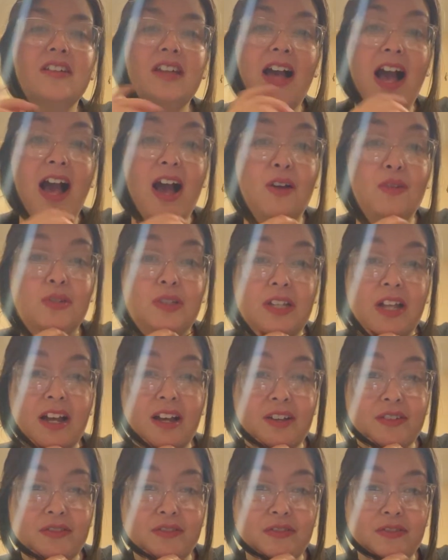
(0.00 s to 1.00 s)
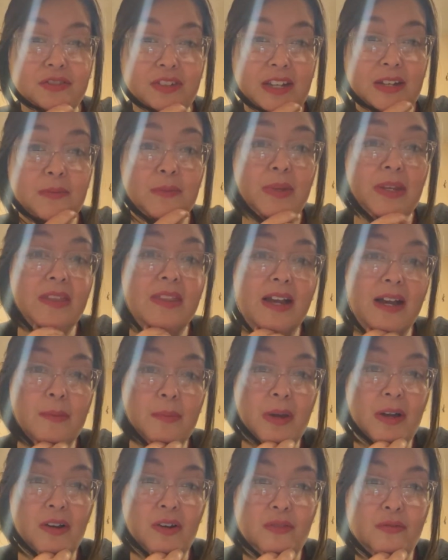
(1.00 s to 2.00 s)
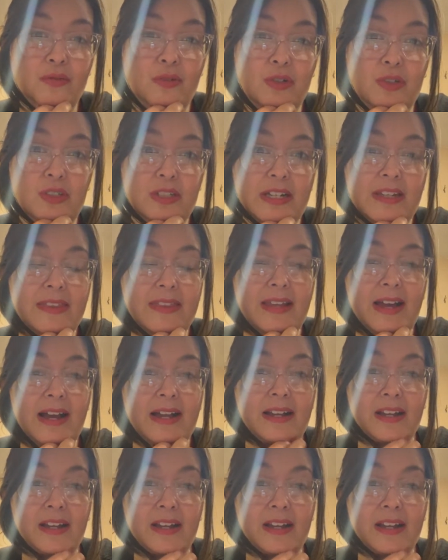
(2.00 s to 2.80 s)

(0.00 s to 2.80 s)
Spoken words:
how love can be that powerful and that